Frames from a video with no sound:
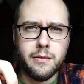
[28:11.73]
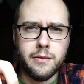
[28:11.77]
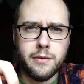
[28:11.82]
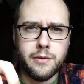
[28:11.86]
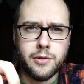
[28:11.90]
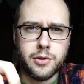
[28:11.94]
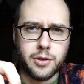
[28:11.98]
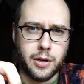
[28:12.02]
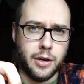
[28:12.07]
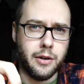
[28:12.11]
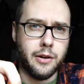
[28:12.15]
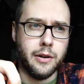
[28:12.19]

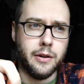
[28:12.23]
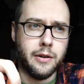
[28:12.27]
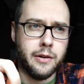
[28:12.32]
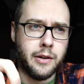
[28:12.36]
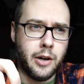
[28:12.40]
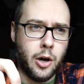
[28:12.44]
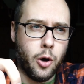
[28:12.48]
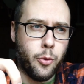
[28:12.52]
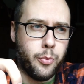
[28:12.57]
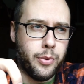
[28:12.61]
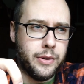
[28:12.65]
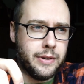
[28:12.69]
shutter
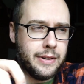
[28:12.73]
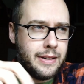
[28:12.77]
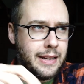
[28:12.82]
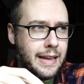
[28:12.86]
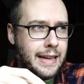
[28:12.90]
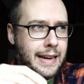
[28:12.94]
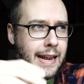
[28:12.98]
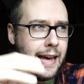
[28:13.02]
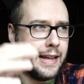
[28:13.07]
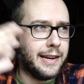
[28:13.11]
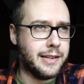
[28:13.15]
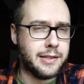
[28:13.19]
open,
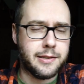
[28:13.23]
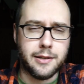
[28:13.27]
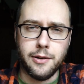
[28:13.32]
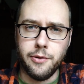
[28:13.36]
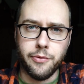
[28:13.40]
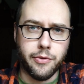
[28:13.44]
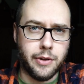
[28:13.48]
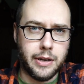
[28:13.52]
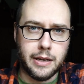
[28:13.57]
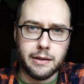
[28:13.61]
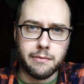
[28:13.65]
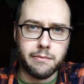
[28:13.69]
and I just
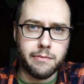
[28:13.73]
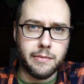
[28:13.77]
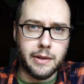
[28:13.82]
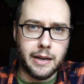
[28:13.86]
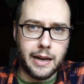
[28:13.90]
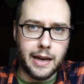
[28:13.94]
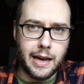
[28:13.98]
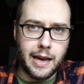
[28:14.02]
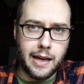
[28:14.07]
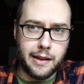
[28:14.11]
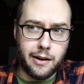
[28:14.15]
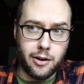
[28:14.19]
don't think that
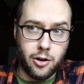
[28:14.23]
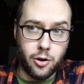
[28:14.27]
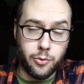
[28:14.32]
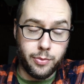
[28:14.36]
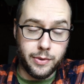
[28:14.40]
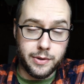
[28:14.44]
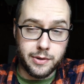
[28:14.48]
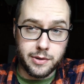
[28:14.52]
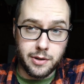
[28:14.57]
I had it open.